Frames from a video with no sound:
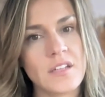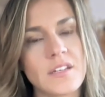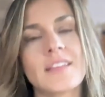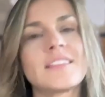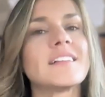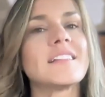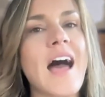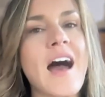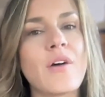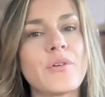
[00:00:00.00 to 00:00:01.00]
Not the
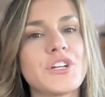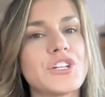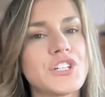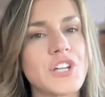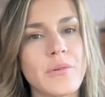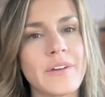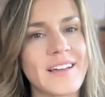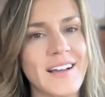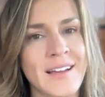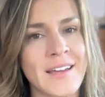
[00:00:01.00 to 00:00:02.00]
loud, showy
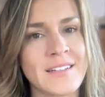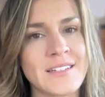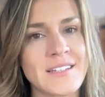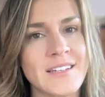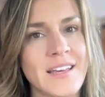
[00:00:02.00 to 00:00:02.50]
kind